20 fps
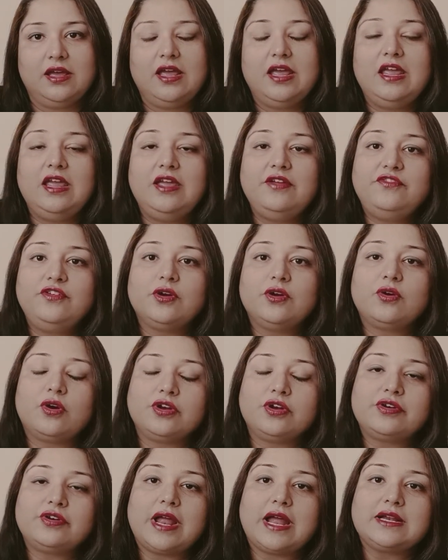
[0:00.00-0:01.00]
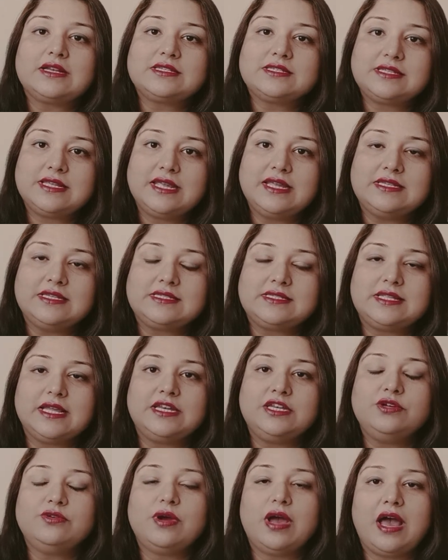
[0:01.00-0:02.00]
If your contract says
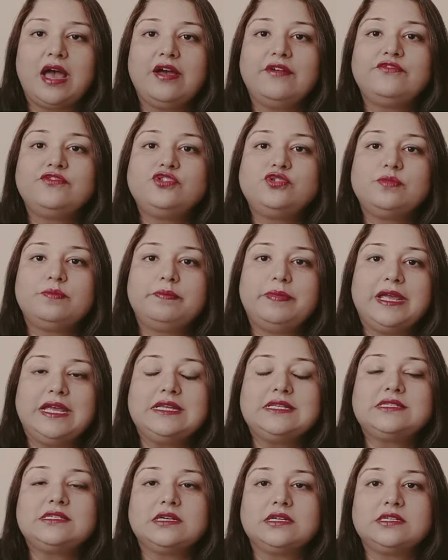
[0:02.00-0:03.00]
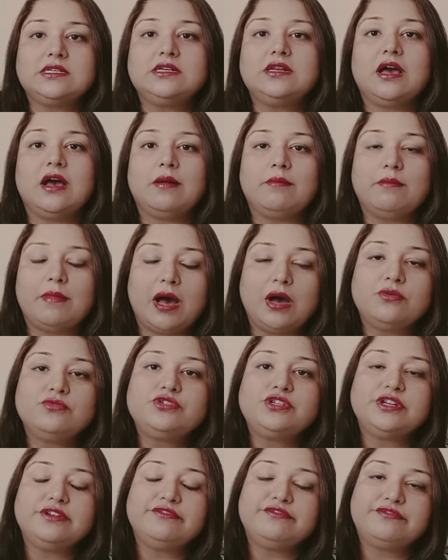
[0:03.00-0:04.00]
that you have to pay certain
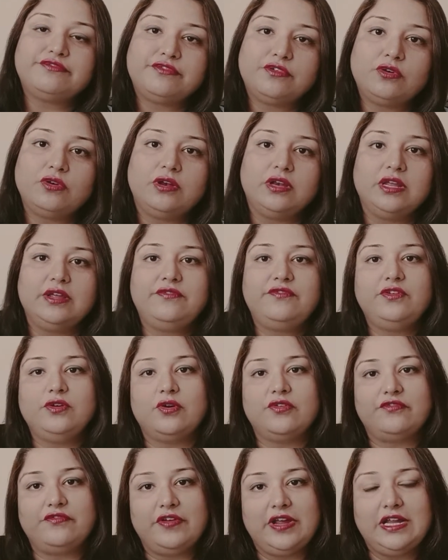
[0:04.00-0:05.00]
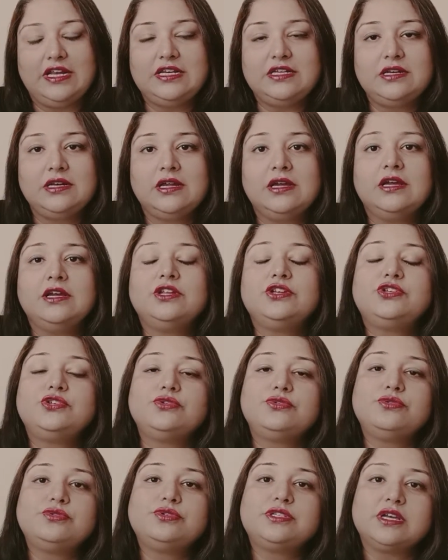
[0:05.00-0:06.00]
amount in full if you have failed
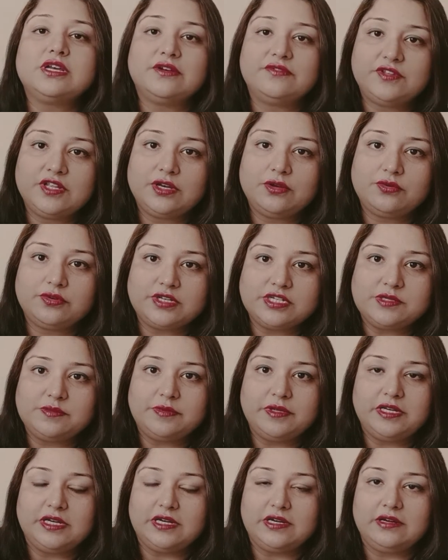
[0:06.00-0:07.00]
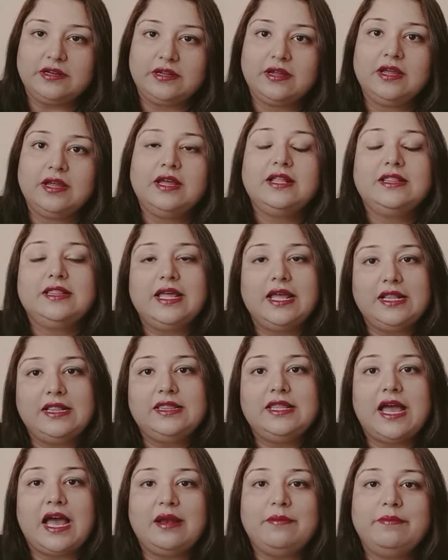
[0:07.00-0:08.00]
to serve the notice period, then
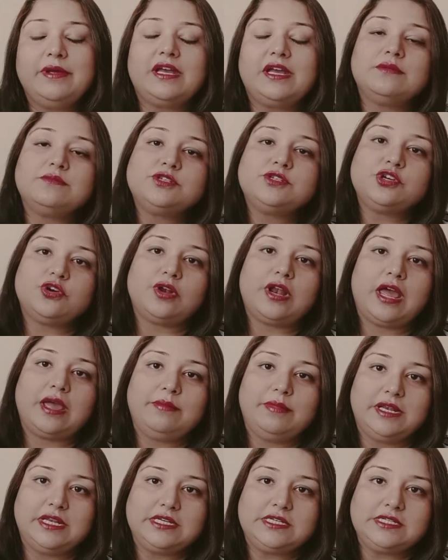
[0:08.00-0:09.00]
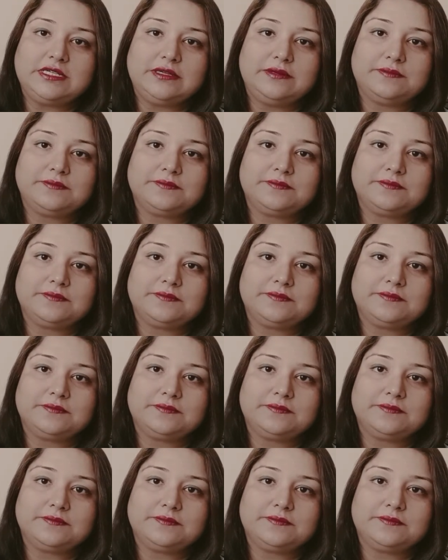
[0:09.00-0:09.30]
that becomes your liability.